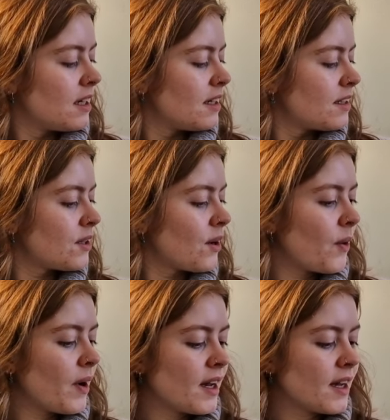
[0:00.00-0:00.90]

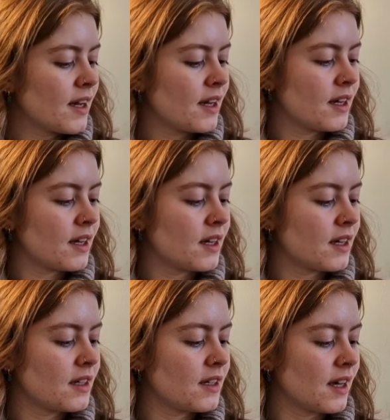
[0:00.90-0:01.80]
So
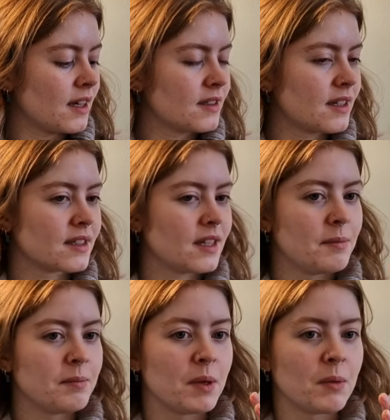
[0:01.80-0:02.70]
yeah, so that's
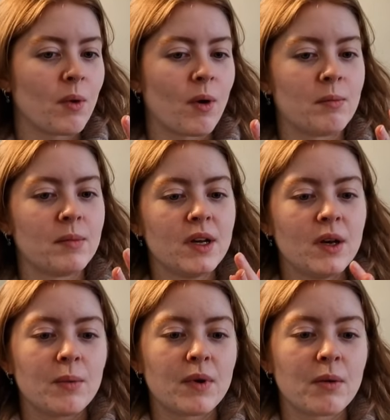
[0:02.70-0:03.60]
keeping me warm.
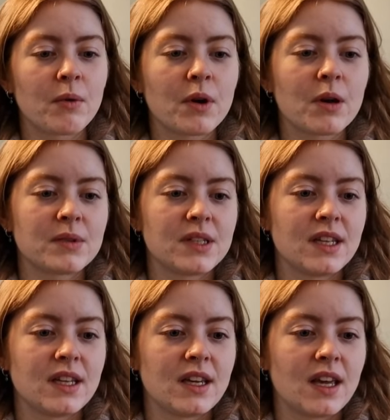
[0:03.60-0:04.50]
When I woke up
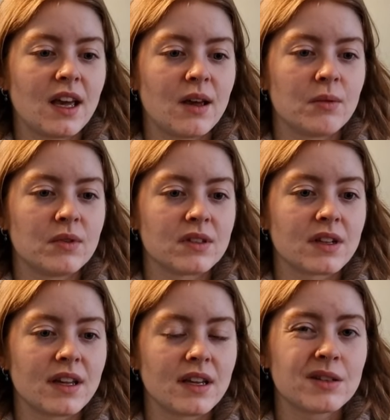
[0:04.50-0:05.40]
today, it was
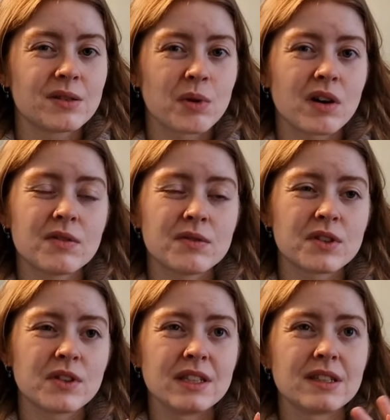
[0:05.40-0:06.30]
like 12
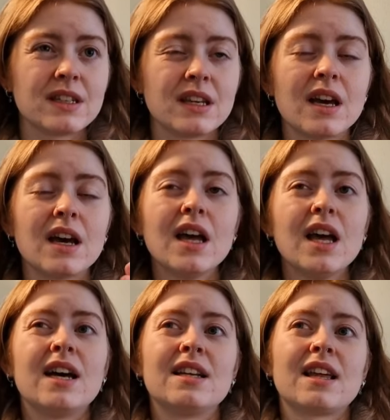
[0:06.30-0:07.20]
degrees in here
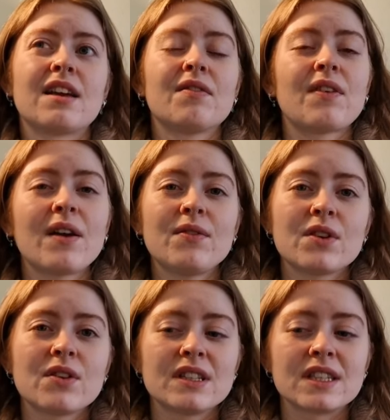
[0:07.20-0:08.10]
and like 5
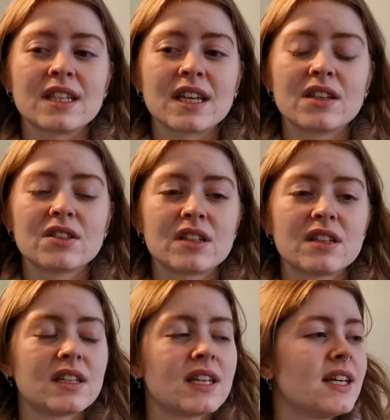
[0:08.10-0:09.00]
degrees in the
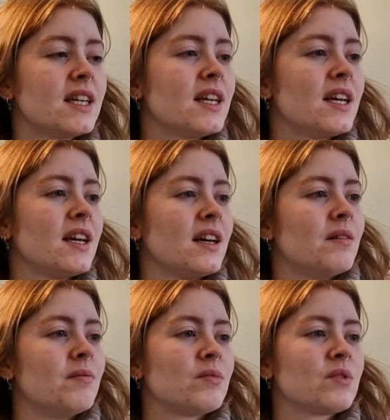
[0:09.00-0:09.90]
kitchen.
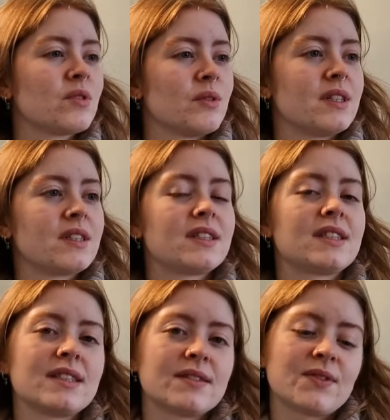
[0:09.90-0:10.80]
So
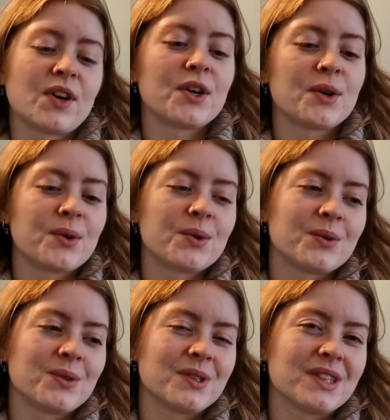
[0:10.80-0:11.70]
it's very
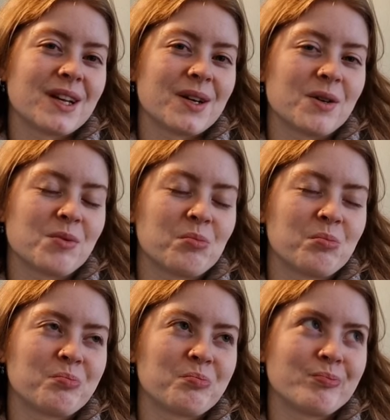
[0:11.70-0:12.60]
cold now,
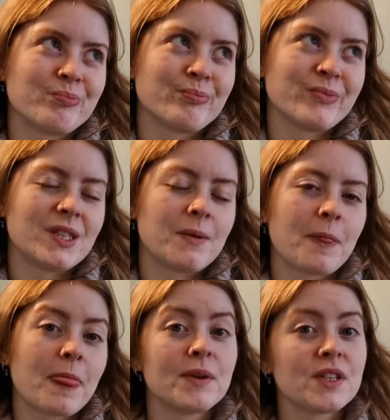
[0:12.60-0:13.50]

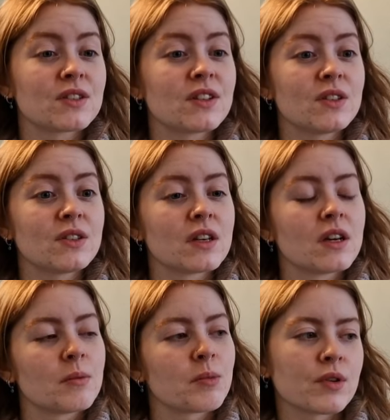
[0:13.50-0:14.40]
which is good,
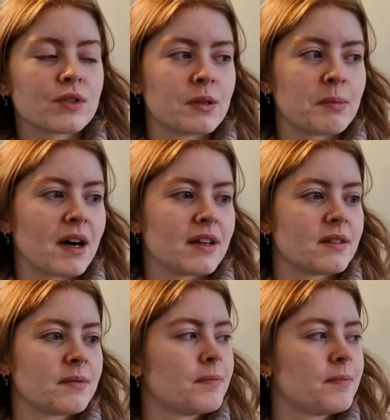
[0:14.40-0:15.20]
but also bad.